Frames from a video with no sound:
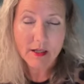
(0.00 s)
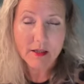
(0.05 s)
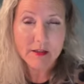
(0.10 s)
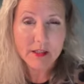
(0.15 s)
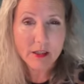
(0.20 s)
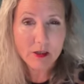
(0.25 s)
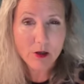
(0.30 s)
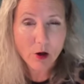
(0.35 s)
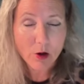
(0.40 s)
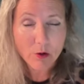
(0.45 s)

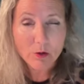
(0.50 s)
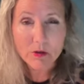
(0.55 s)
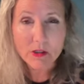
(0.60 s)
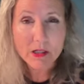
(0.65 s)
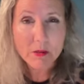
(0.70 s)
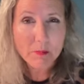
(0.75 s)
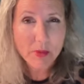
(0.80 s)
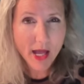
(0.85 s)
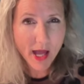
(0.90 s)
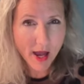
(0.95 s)
The
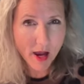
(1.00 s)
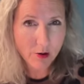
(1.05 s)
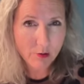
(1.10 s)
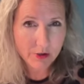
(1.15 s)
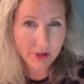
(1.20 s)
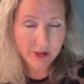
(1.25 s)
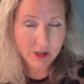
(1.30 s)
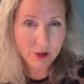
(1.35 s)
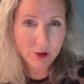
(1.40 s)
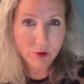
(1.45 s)
only
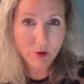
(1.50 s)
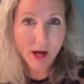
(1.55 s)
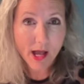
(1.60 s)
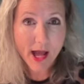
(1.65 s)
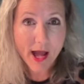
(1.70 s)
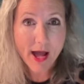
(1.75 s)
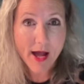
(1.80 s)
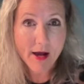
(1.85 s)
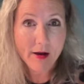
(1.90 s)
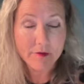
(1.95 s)
power that you
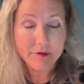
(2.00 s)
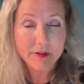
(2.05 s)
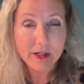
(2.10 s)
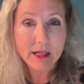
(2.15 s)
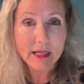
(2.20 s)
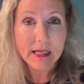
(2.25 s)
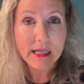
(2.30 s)
have